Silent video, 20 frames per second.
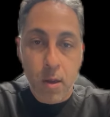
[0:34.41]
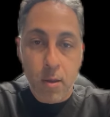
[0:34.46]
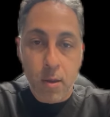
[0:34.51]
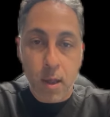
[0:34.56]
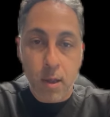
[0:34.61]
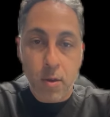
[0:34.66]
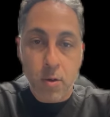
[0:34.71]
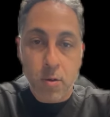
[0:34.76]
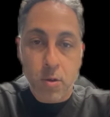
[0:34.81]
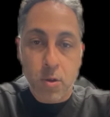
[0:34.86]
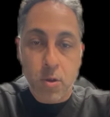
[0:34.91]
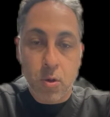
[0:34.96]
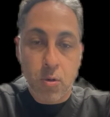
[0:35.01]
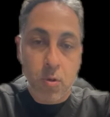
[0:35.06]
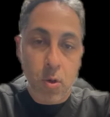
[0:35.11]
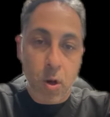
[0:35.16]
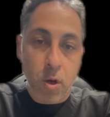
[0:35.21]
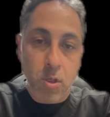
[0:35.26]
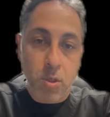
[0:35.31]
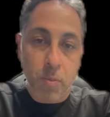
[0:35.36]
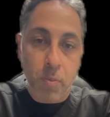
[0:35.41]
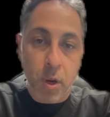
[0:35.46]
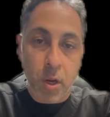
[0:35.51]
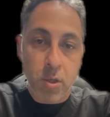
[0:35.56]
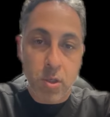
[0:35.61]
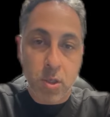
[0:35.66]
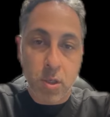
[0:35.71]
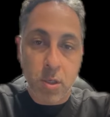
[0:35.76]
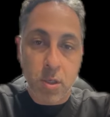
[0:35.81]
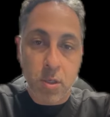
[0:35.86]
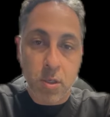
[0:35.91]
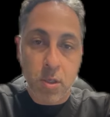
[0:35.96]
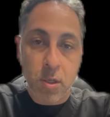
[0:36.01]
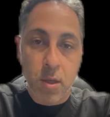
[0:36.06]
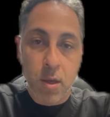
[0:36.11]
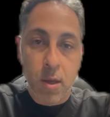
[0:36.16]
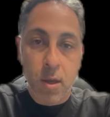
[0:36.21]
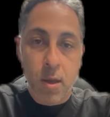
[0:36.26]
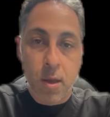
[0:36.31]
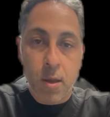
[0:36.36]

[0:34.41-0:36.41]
They used too large of punches.